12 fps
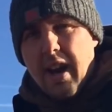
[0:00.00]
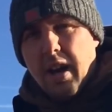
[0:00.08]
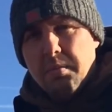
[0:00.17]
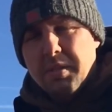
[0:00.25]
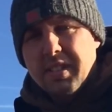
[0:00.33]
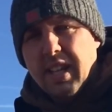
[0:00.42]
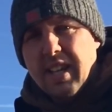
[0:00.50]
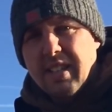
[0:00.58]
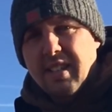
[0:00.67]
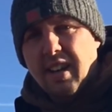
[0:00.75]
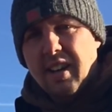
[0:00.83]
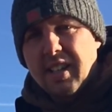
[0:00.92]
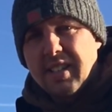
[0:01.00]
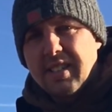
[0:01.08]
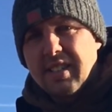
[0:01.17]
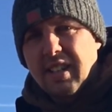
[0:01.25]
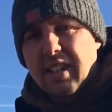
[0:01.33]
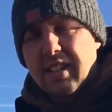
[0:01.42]
up, stayed tight,
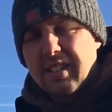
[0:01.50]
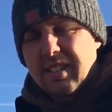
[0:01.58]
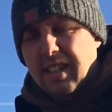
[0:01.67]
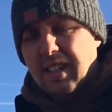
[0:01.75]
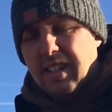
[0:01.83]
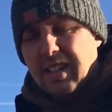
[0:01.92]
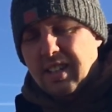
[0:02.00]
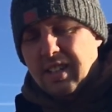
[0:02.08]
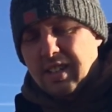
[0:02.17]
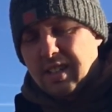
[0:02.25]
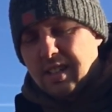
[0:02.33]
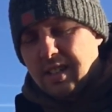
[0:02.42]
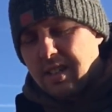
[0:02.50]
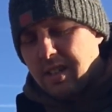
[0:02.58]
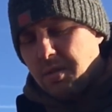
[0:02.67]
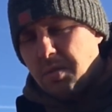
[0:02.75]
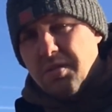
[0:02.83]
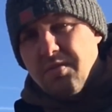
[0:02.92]
and
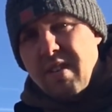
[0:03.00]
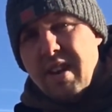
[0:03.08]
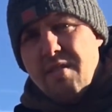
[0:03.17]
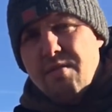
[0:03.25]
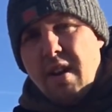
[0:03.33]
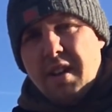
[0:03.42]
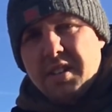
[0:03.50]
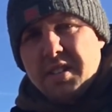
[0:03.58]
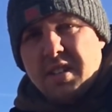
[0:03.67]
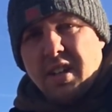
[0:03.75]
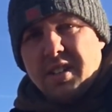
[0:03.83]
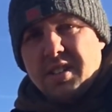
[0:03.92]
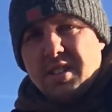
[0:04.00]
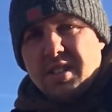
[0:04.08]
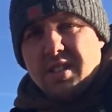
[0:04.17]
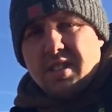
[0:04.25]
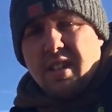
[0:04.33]
wasn't really a run as such. Just